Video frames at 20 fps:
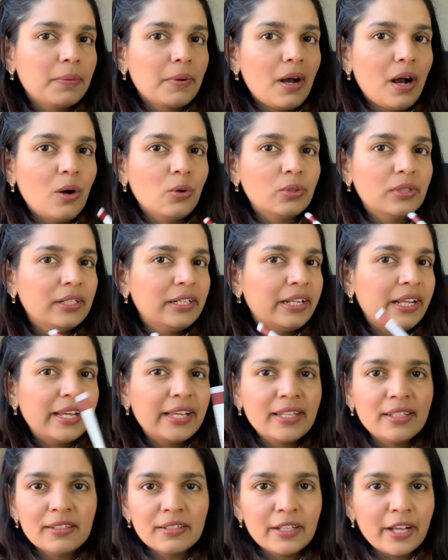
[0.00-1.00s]

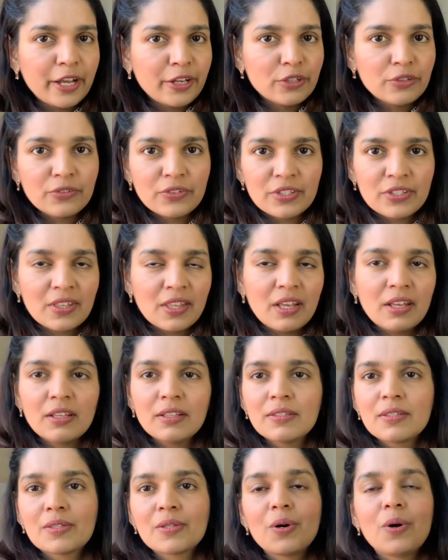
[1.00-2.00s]
outline kind of a
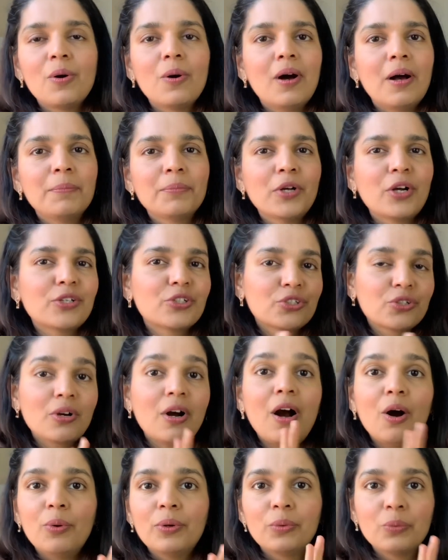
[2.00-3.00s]
thing, so I'm not sure
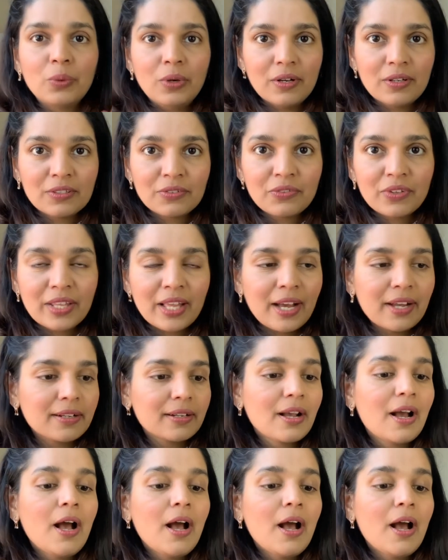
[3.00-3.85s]
how it works for that.